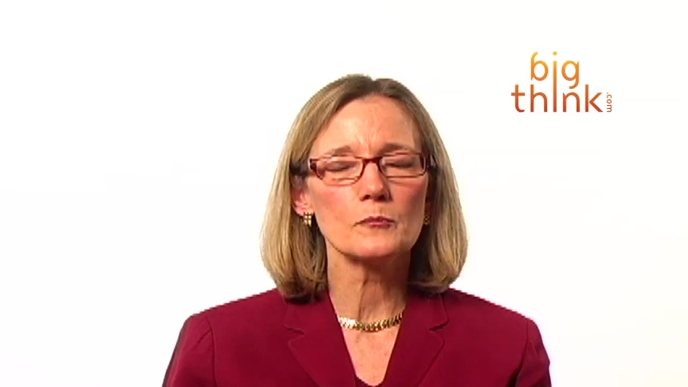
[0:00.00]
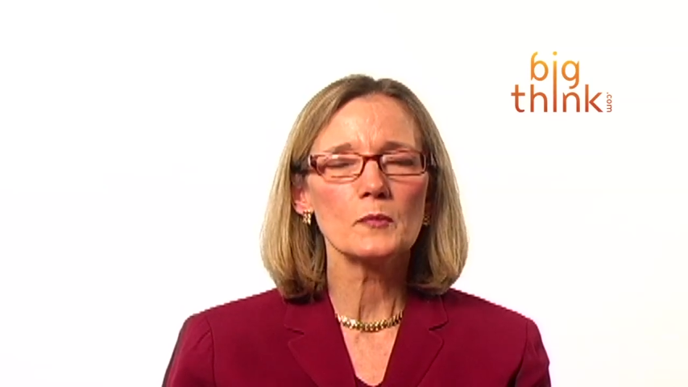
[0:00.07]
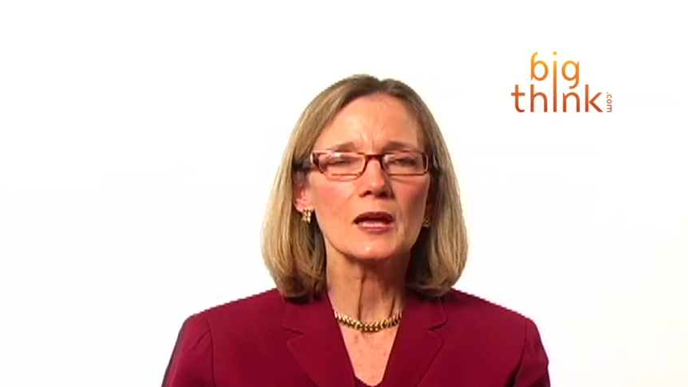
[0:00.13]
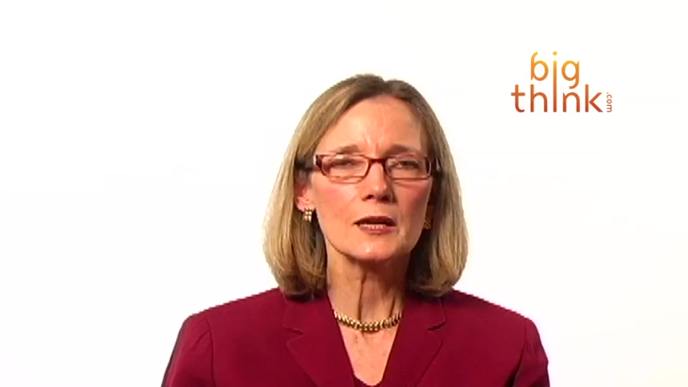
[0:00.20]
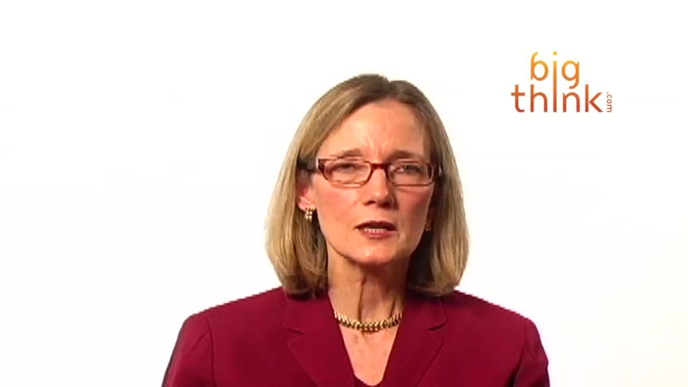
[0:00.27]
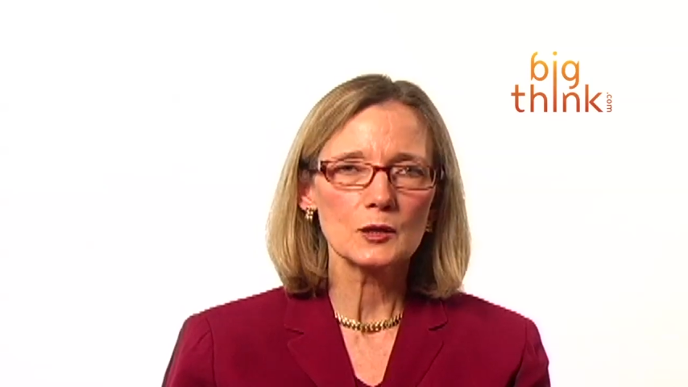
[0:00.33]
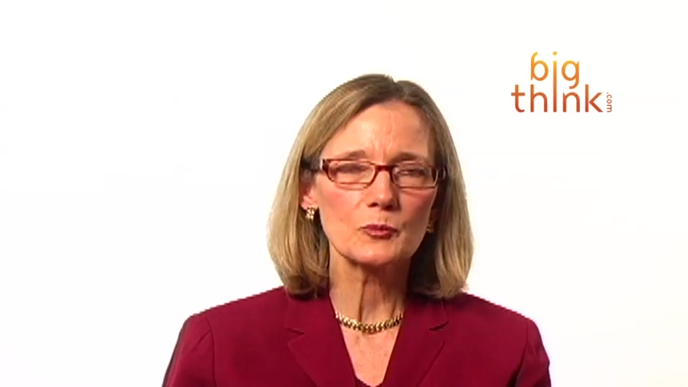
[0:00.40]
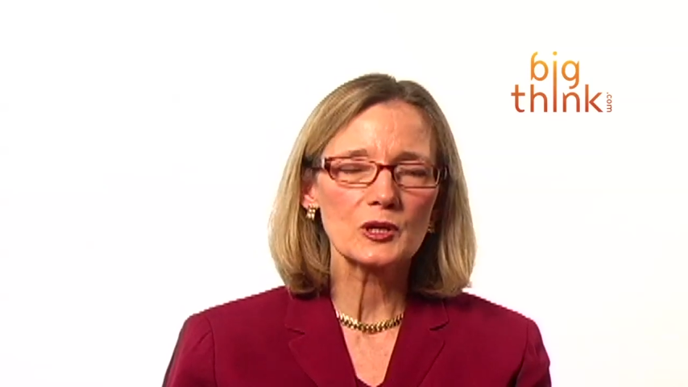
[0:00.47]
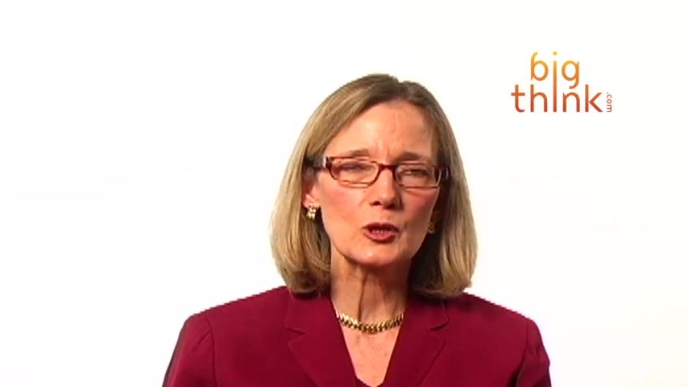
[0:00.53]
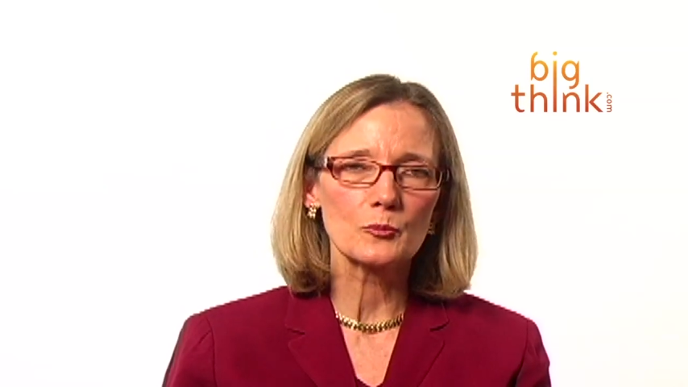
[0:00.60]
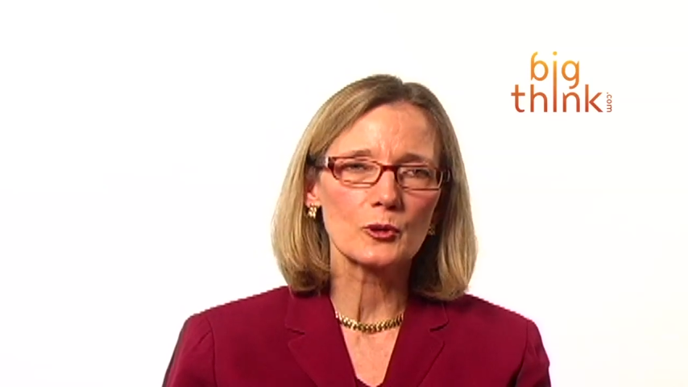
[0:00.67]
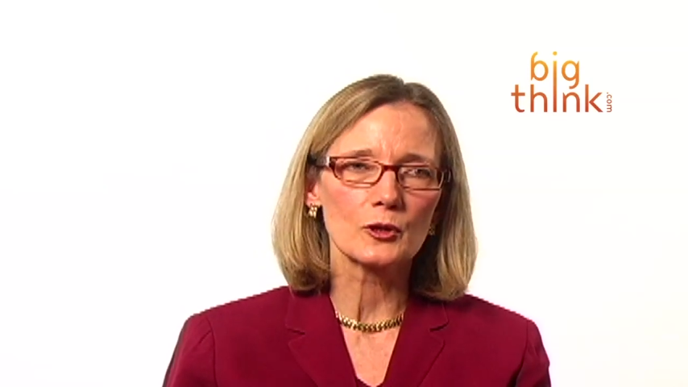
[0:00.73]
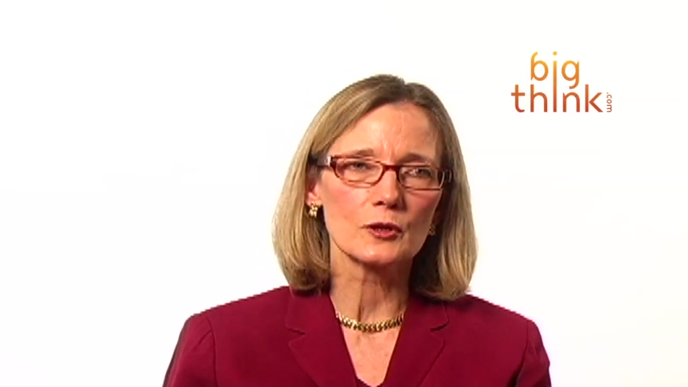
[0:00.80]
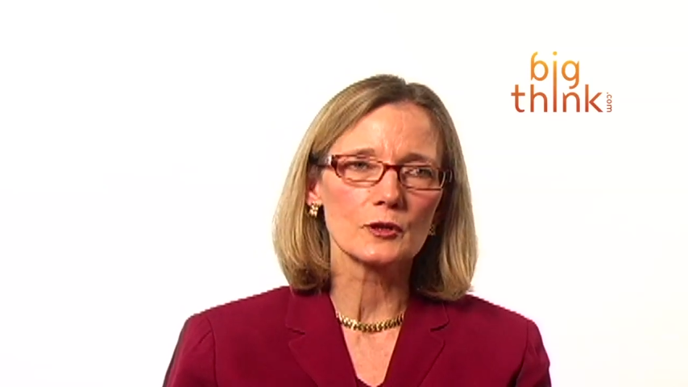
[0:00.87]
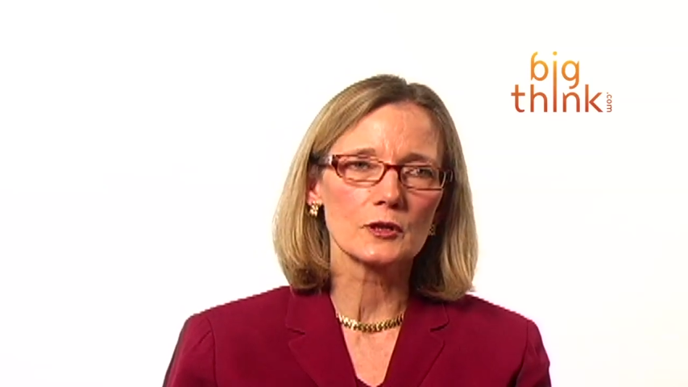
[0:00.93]
many
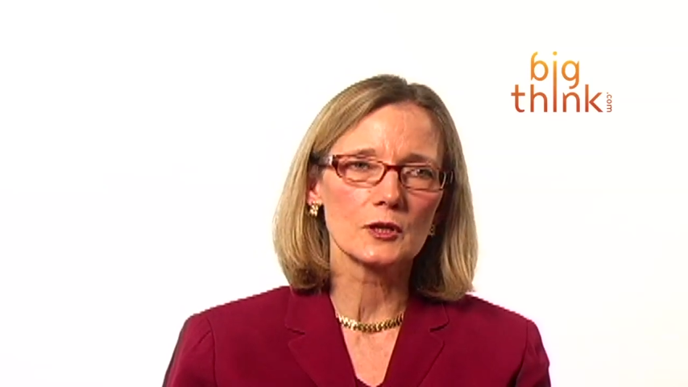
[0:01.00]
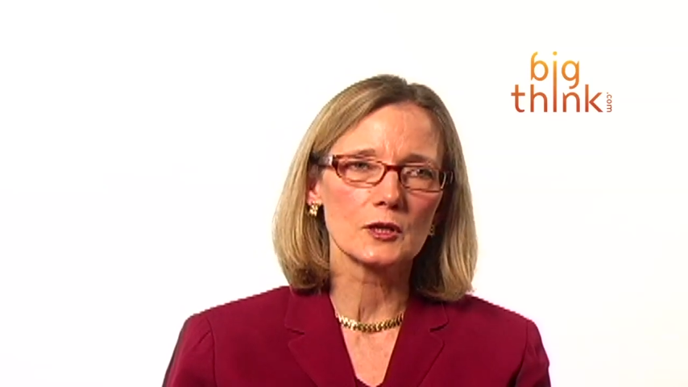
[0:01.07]
people